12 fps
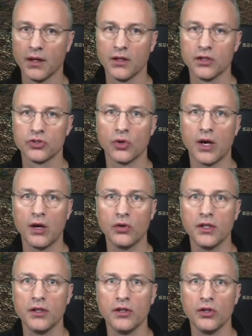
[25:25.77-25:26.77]
So I'm
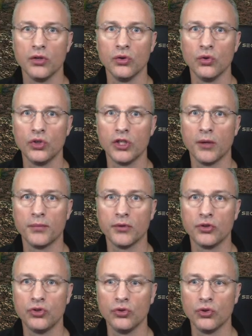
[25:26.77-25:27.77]
going to load up
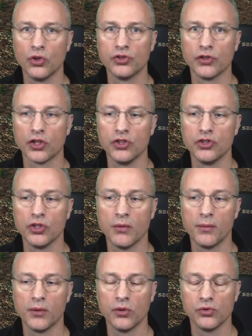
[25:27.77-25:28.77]
2 lots of
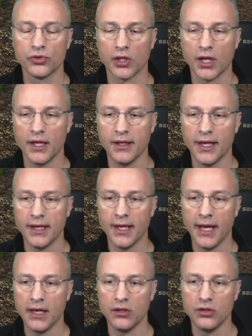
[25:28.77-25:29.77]
consumables and then
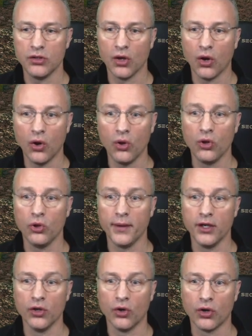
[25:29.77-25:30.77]
head all the way
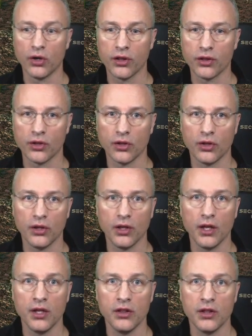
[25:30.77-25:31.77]
north
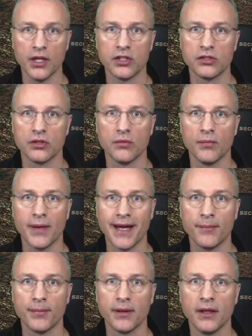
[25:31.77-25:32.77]
in this
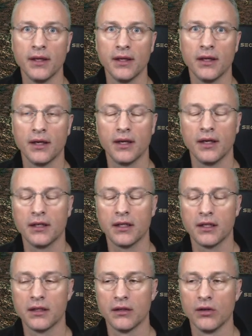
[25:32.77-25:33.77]
map and
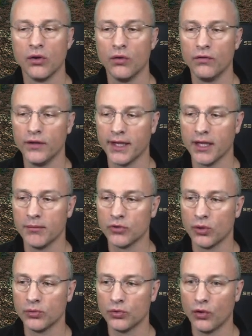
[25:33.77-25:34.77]
hopefully get them
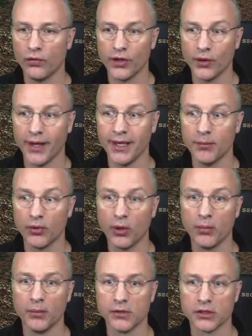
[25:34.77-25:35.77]
dropped off without any
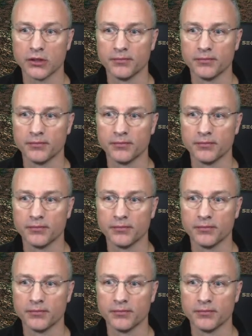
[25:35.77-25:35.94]
problems.